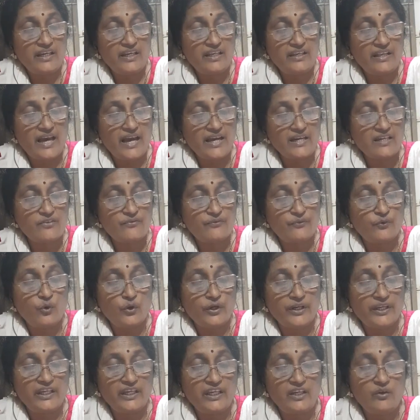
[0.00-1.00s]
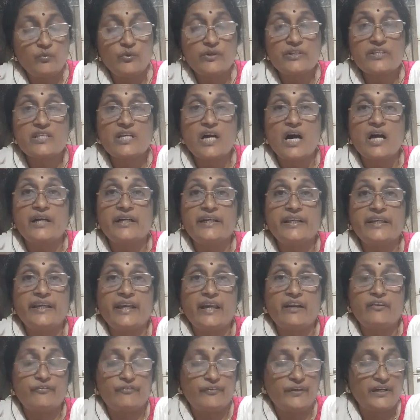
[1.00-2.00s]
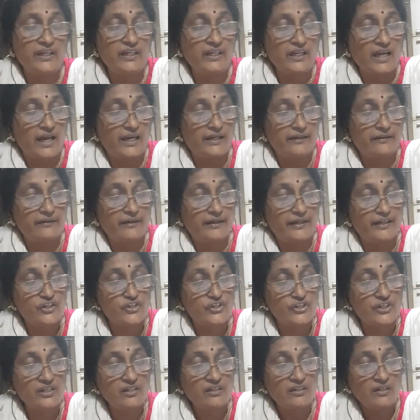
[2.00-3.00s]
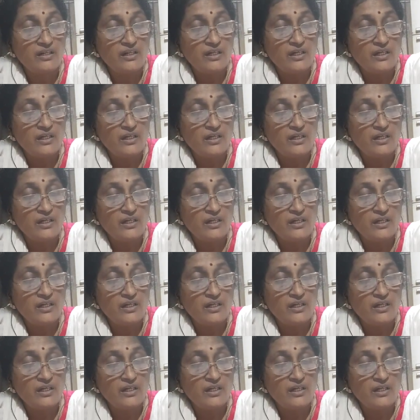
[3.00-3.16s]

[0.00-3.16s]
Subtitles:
In that, for he was hungry and faint, alliteration.